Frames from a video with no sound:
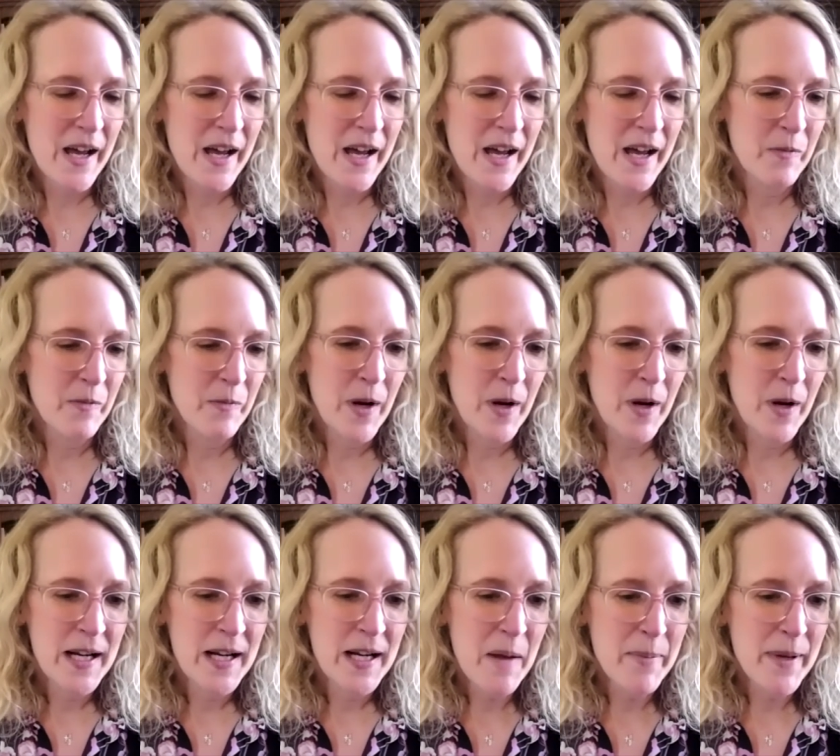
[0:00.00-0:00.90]
run a
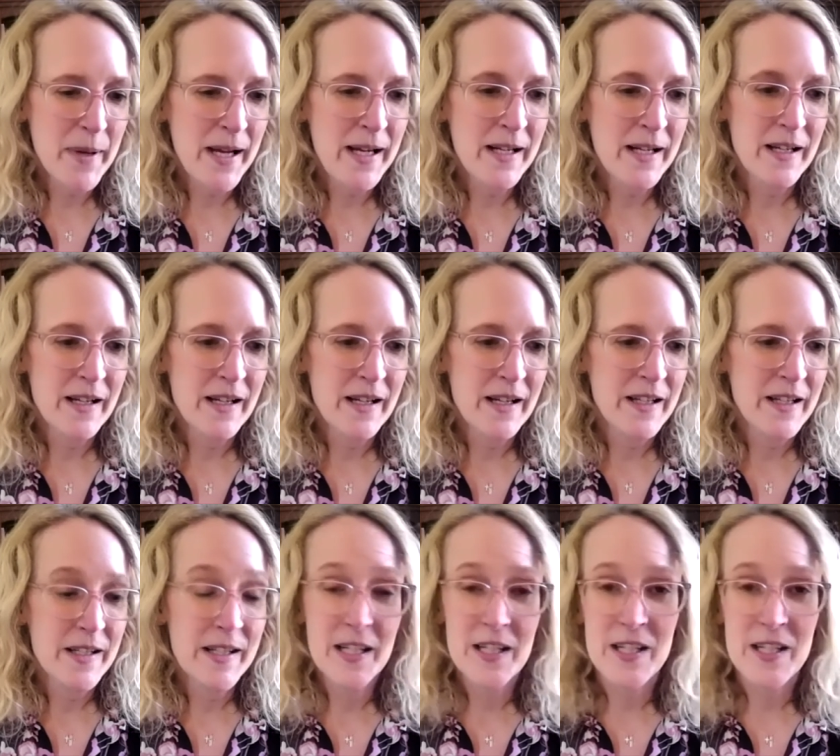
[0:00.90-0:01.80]
campaign in
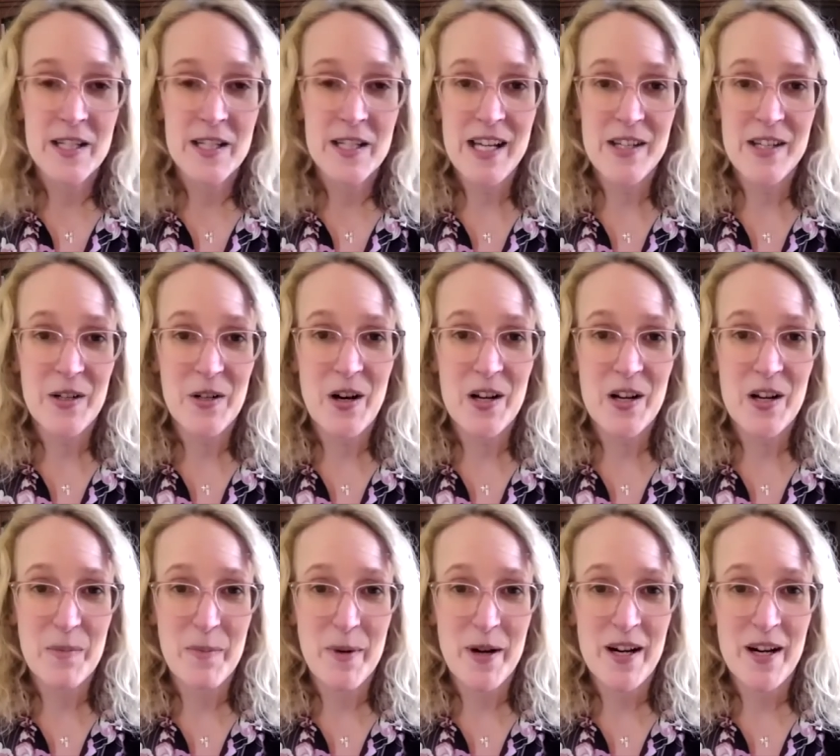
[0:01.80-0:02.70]
6 states
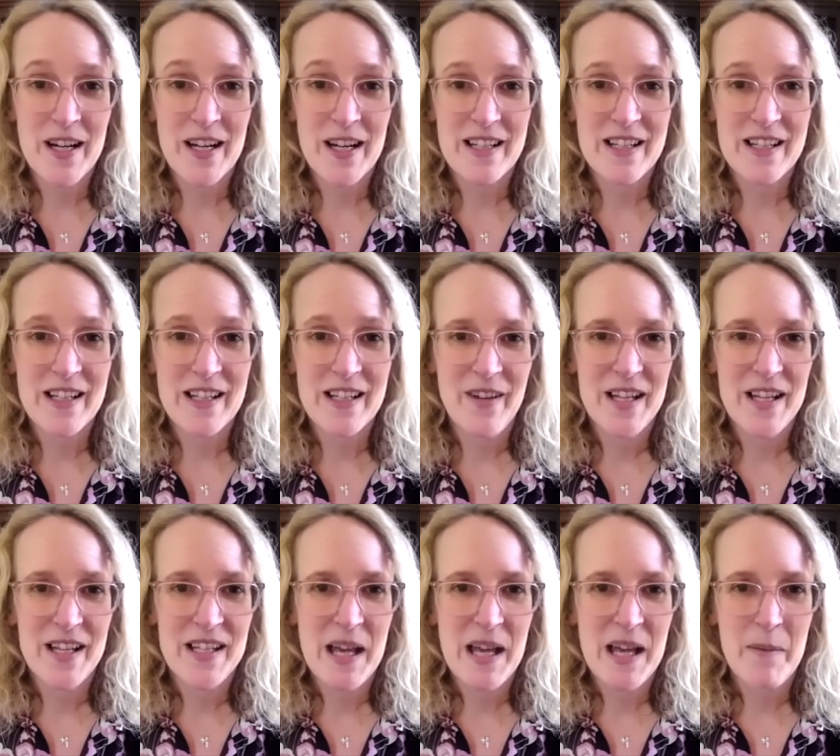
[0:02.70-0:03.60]
across America to
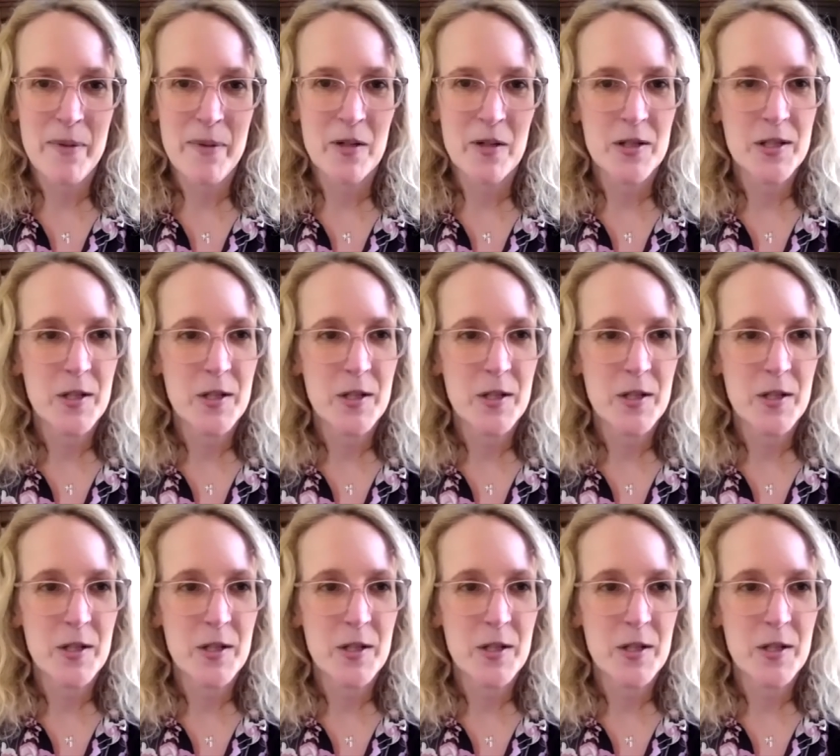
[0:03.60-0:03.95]
advance that bill.